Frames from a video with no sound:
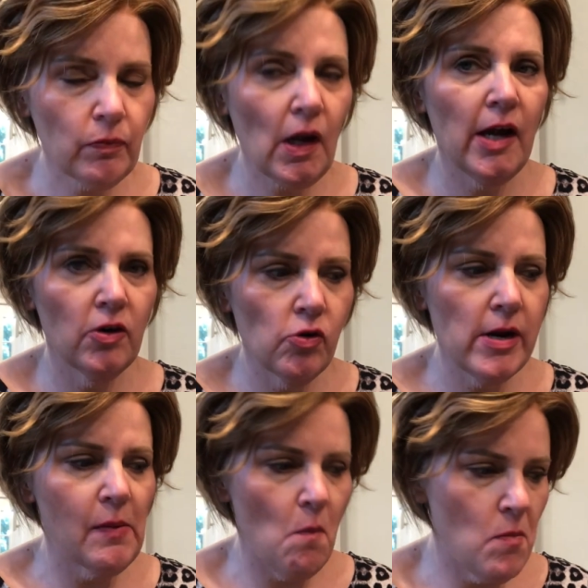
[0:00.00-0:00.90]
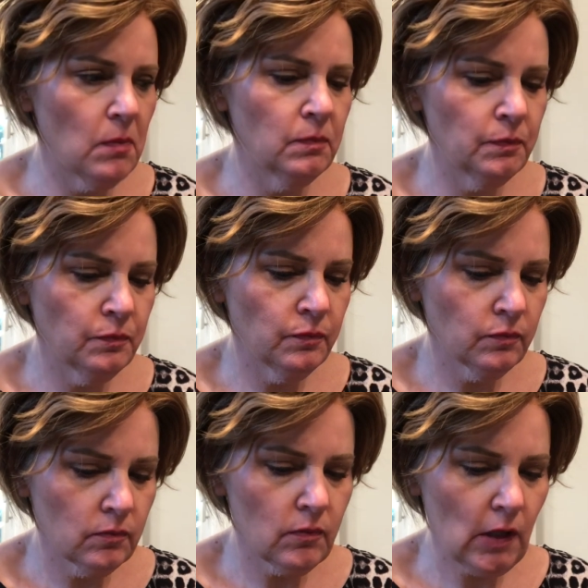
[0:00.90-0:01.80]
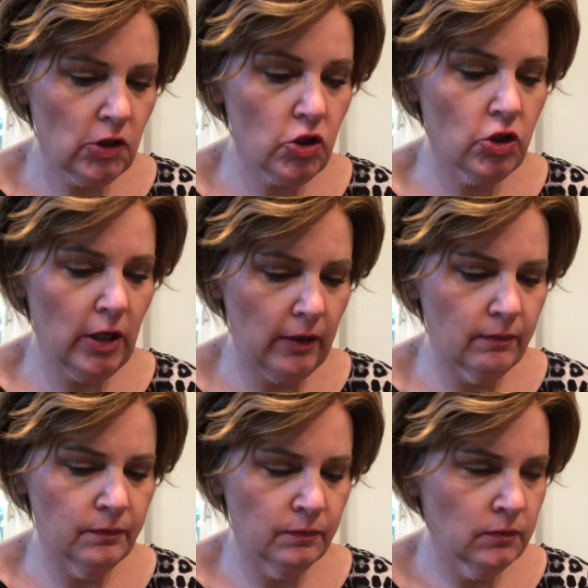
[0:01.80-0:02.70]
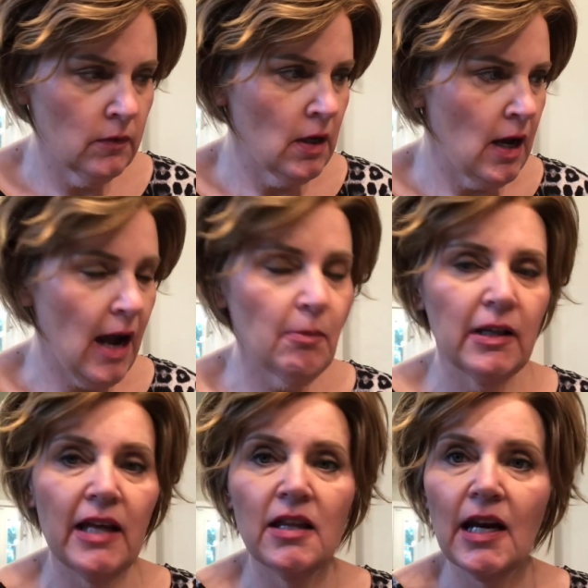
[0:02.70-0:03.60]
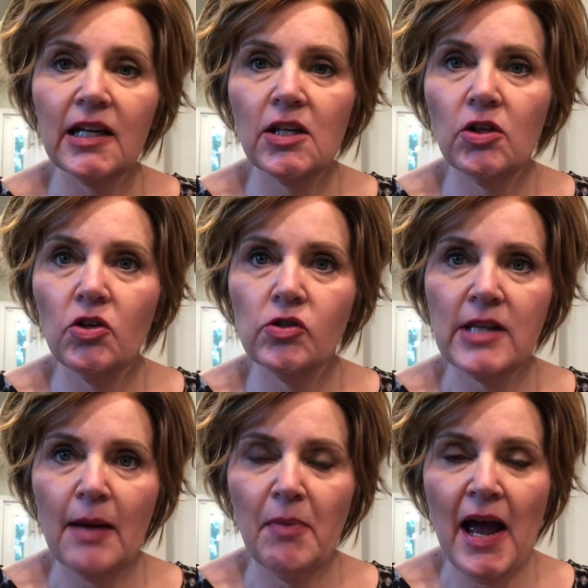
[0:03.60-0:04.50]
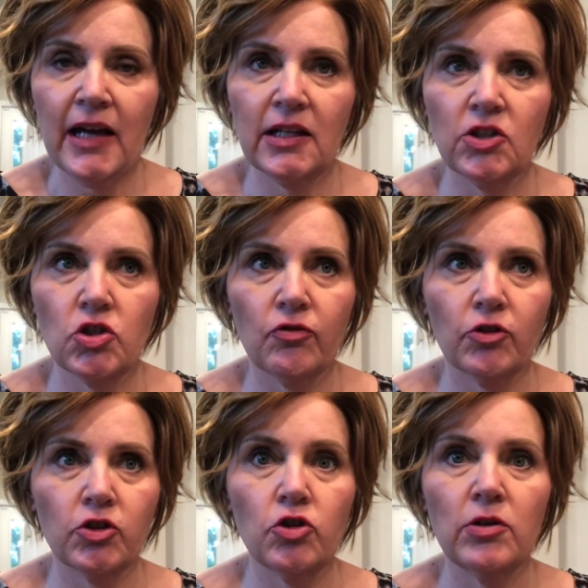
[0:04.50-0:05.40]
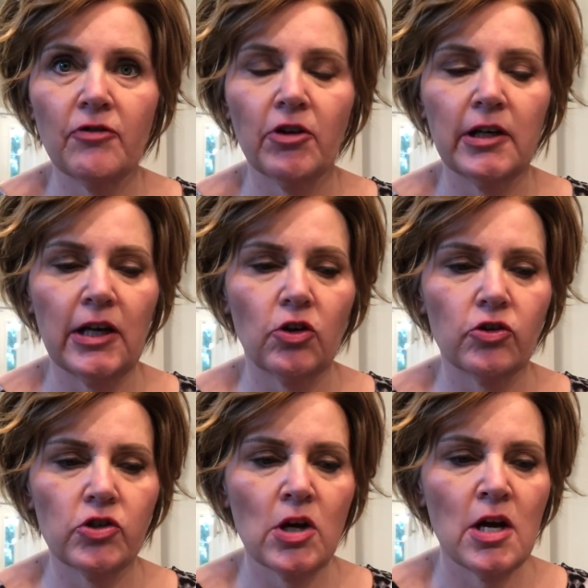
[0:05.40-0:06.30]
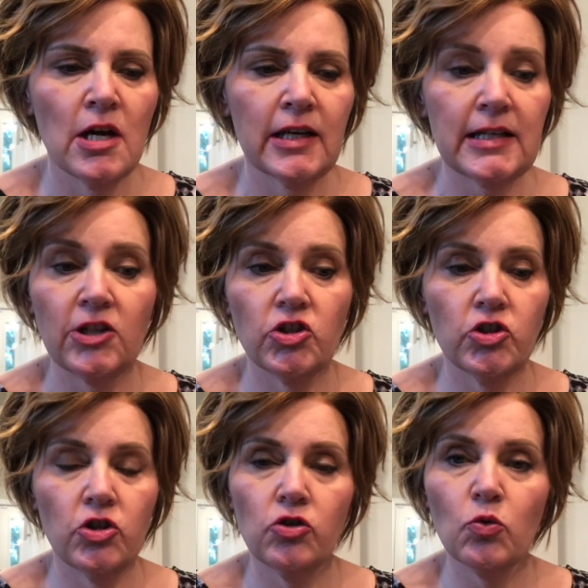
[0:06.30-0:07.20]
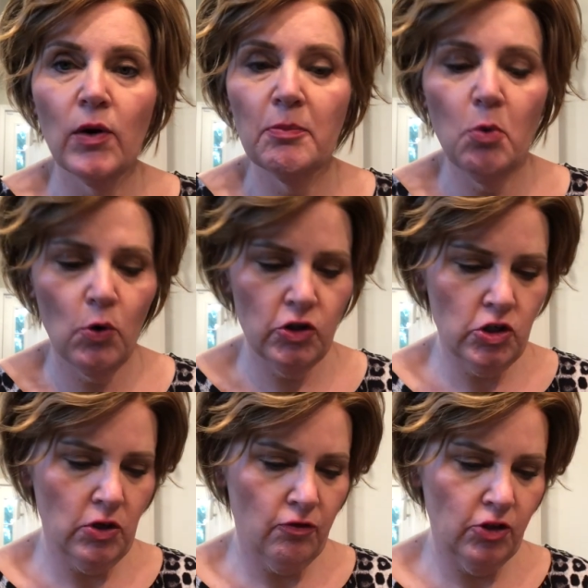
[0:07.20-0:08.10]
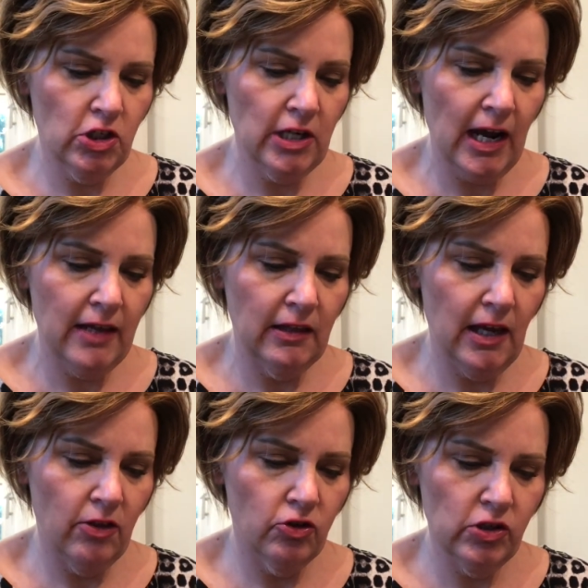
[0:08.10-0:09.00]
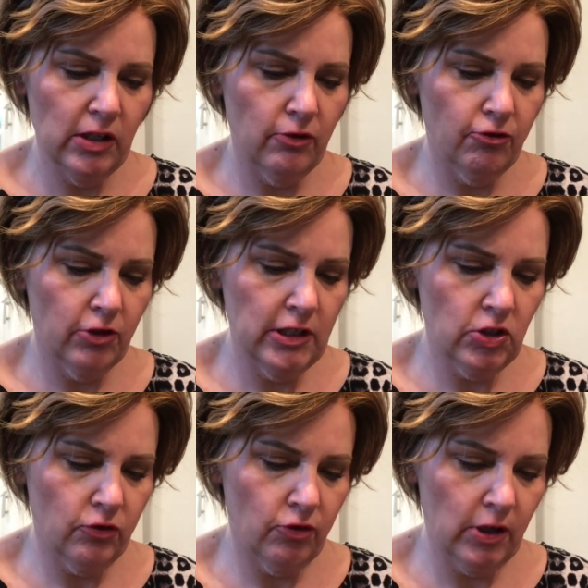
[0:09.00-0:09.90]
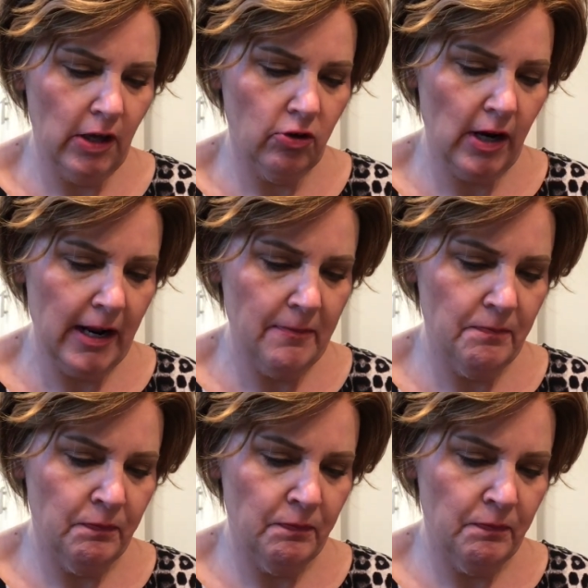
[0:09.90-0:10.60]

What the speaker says: I agree. That's good. I'm glad that I can use that package for 2 different dinners, because I just used 1 portion for tonight and the other's in the freezer for another night.